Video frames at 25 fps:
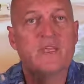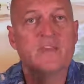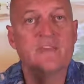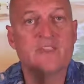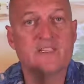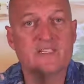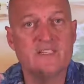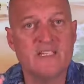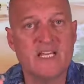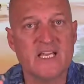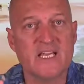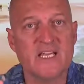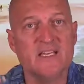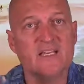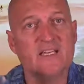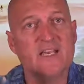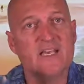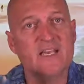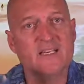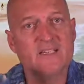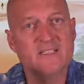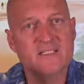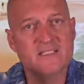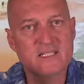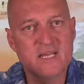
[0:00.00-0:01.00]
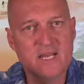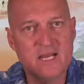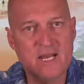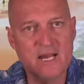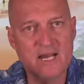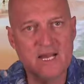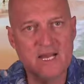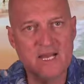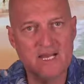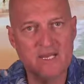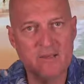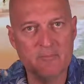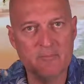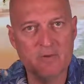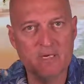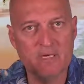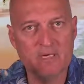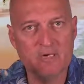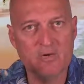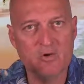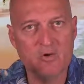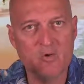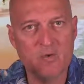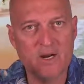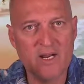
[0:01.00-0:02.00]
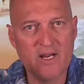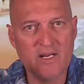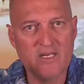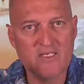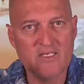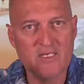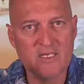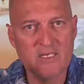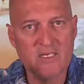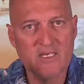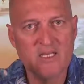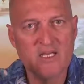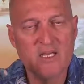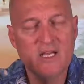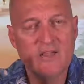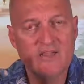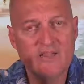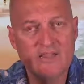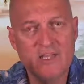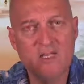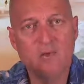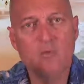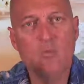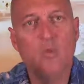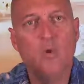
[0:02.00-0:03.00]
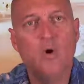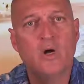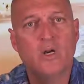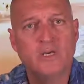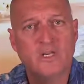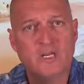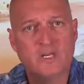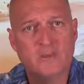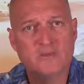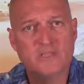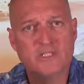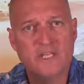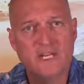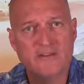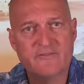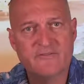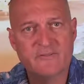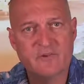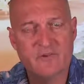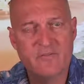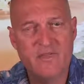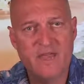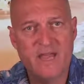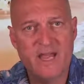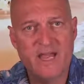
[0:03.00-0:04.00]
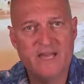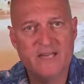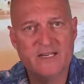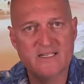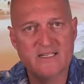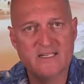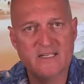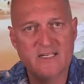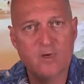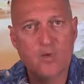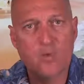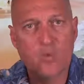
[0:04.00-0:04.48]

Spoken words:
The date and time, correct? Then what comes after that?